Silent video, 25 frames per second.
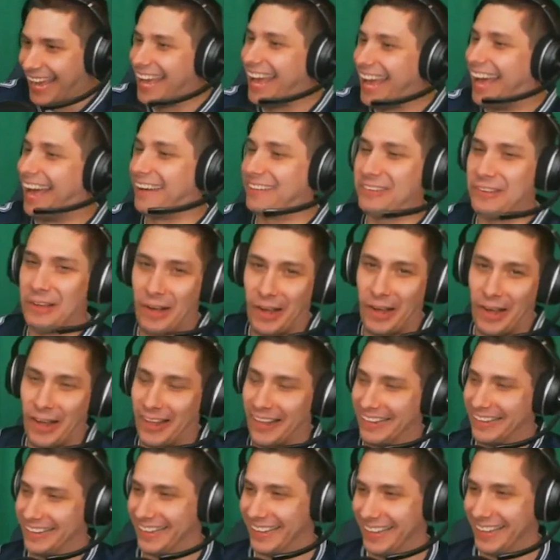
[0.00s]
A
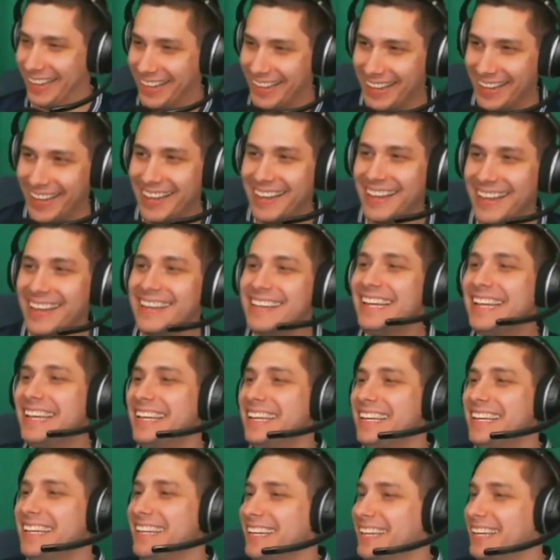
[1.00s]
call.
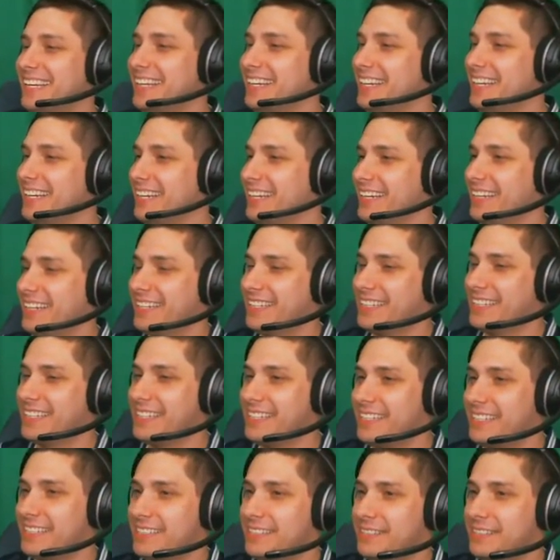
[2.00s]
Okay, uh,
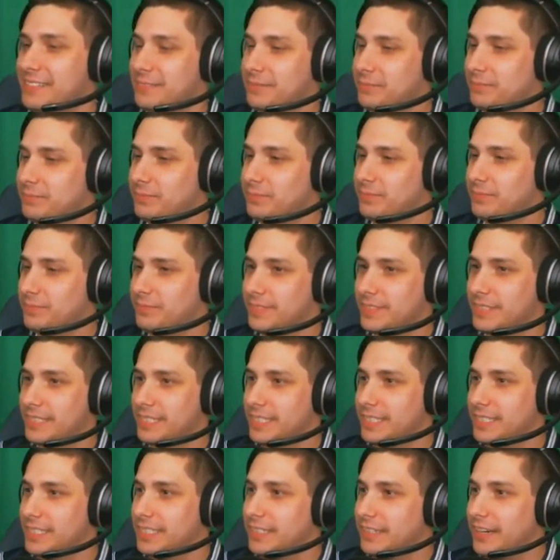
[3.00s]
Clickwood, go right.
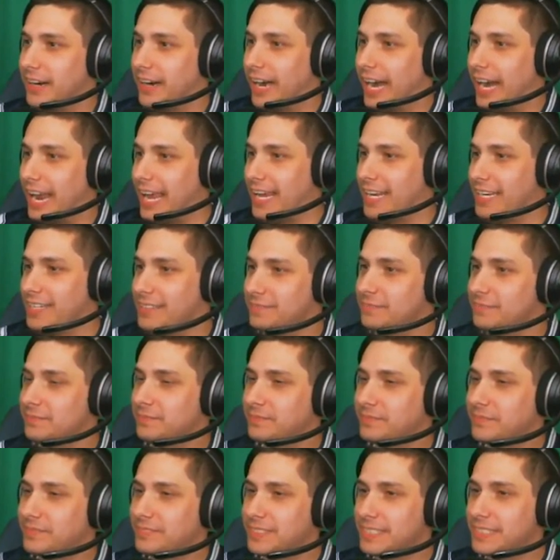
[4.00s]
All right.
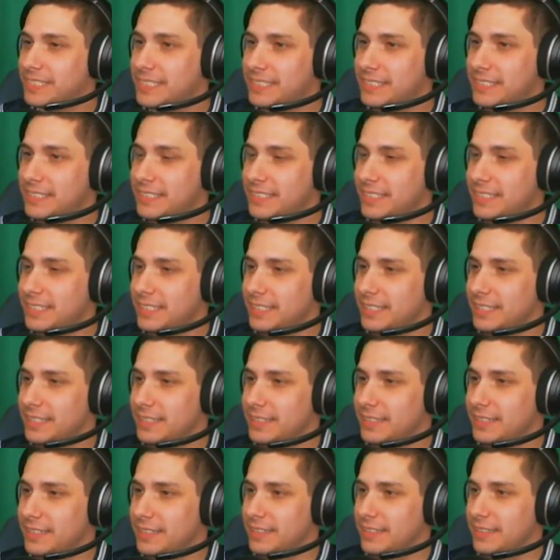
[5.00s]
Wait, wait, no, you're supposed to call me
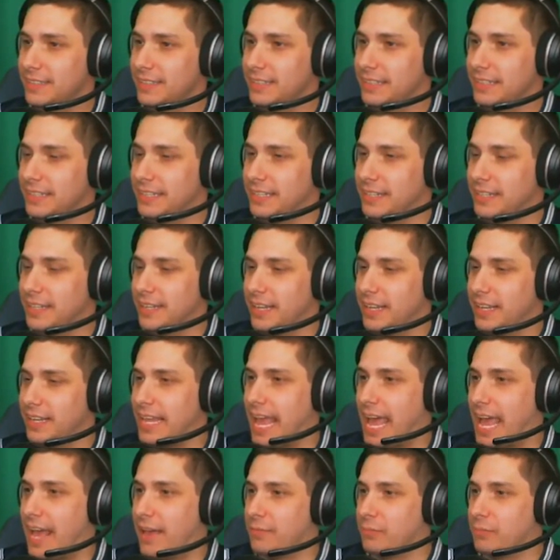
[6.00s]
first. It doesn't matter.
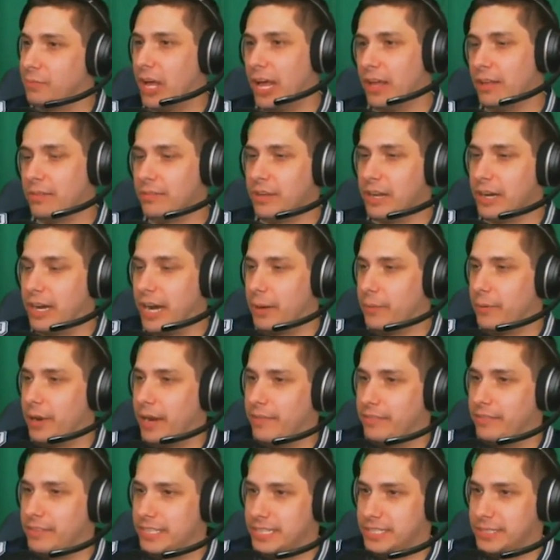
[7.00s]
Yeah, well, all right,
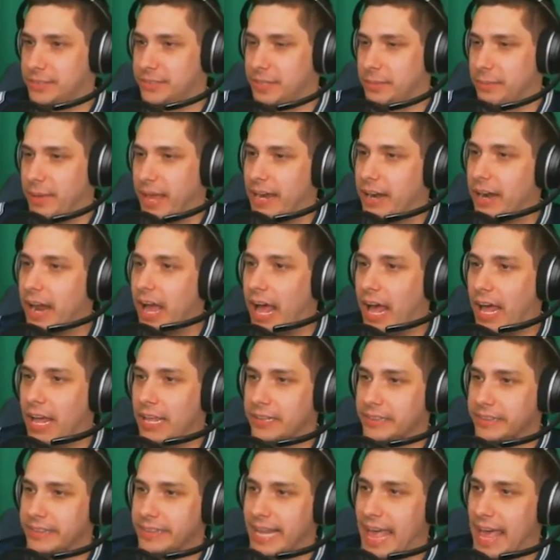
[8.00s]
whatever. It doesn't really matter.
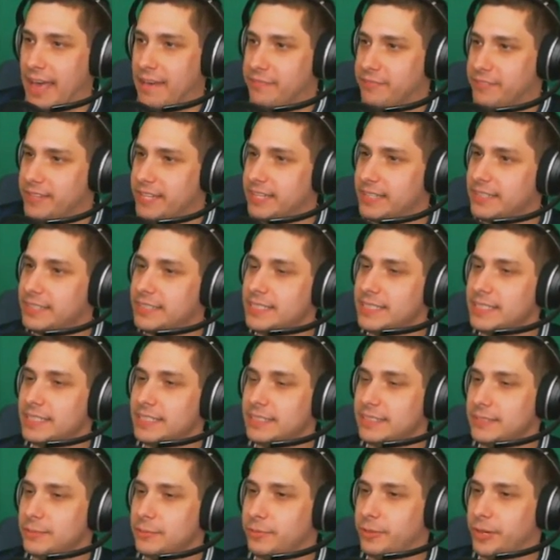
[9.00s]
Uh, left
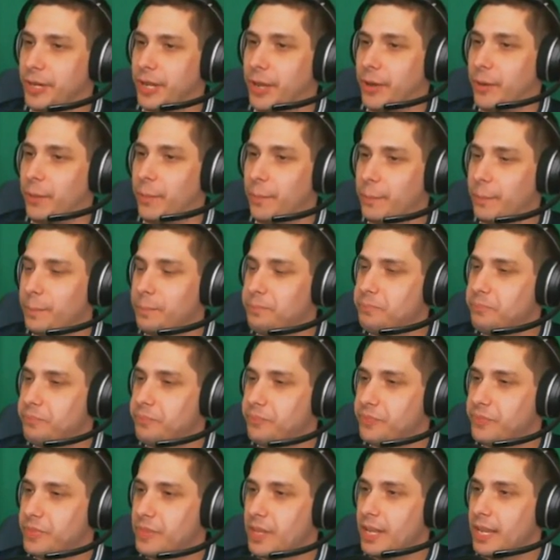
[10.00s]
for you.
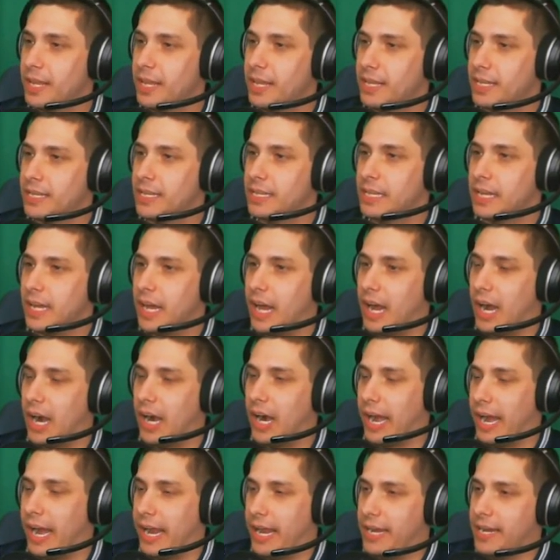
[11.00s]
Okay. All
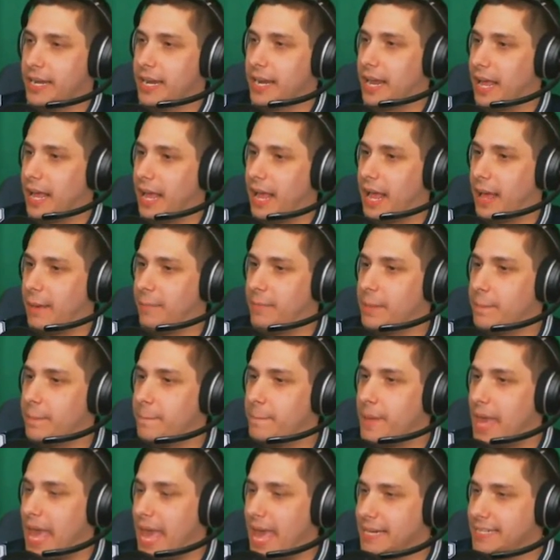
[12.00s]
right. I'm going to
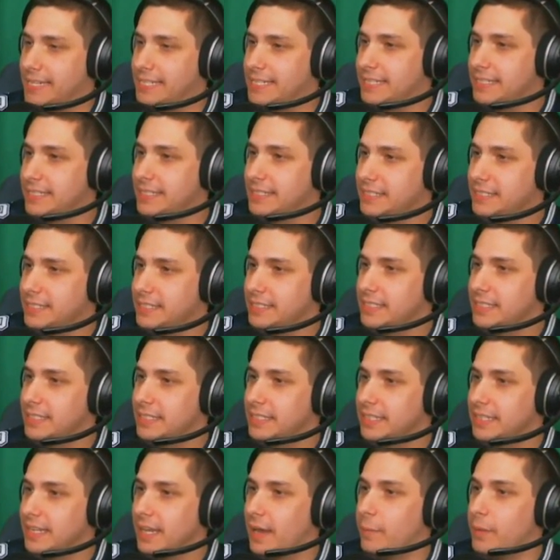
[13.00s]
bet.
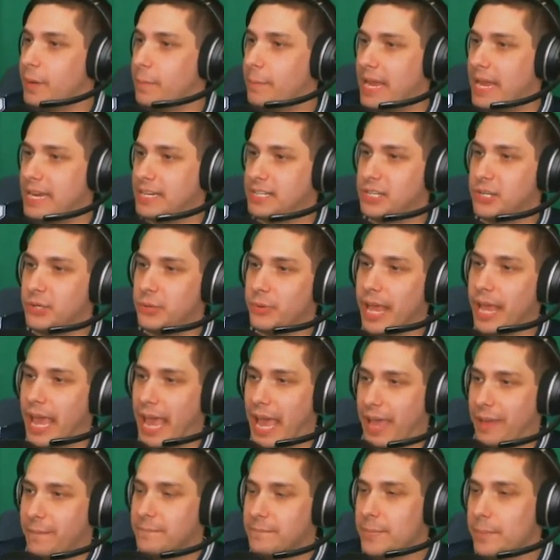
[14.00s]
I'm going to bet two
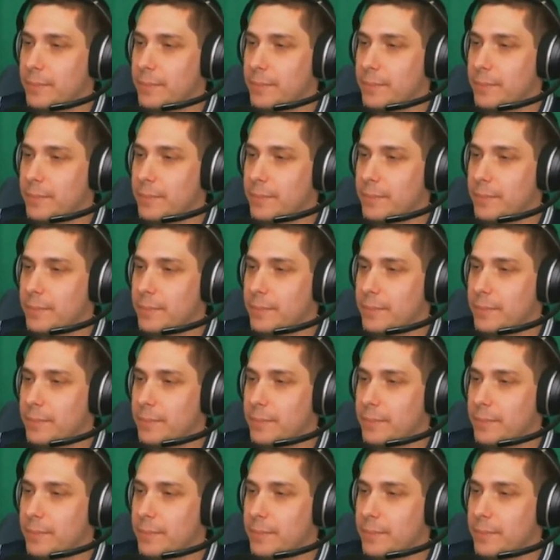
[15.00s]
K.